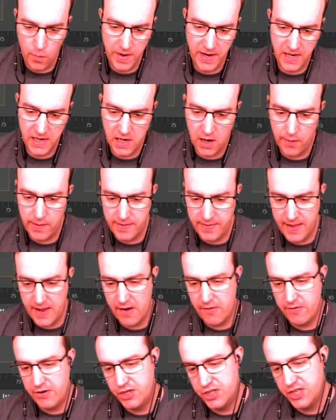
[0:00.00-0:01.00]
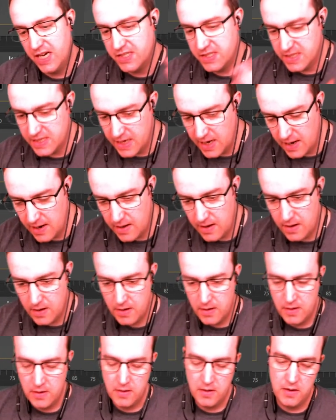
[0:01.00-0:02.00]
And we can go in there and change the
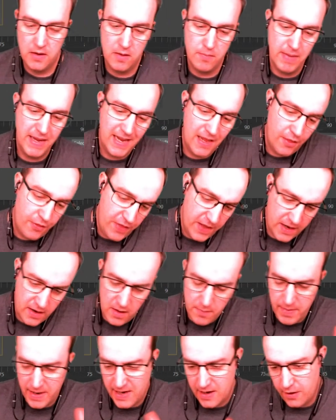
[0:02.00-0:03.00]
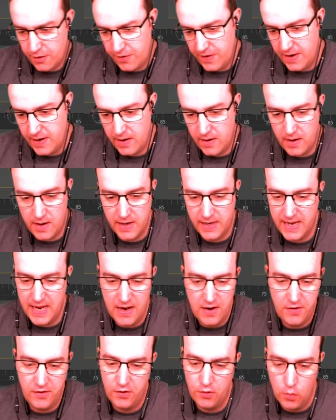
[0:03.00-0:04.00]
color, make it thicker, make it thinner,
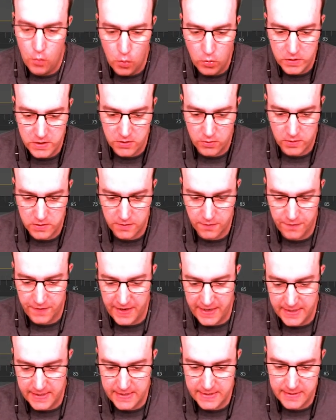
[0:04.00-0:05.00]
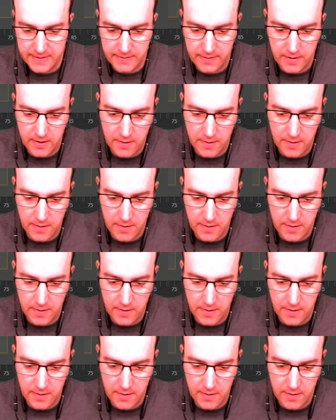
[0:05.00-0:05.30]
again, do all sorts of things.